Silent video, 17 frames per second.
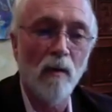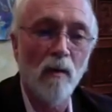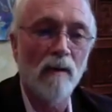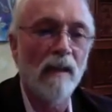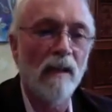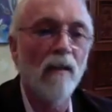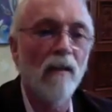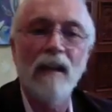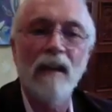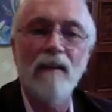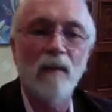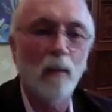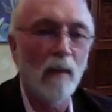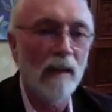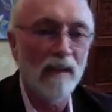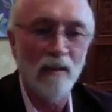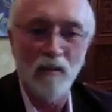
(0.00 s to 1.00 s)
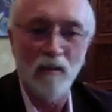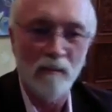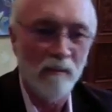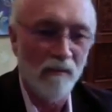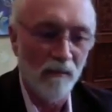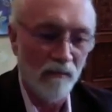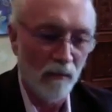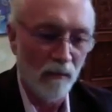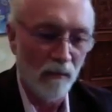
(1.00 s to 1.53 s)
They don't have to wait
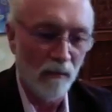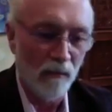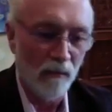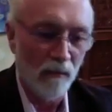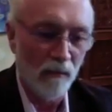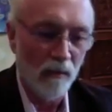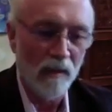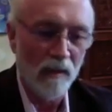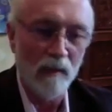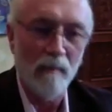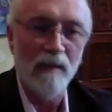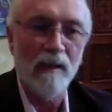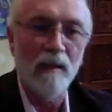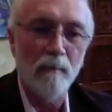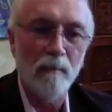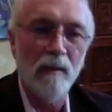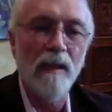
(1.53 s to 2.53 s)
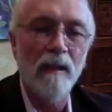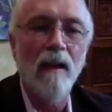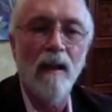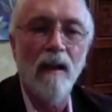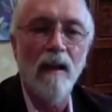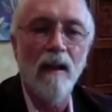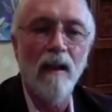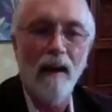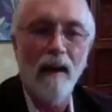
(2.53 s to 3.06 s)
for it to be completed.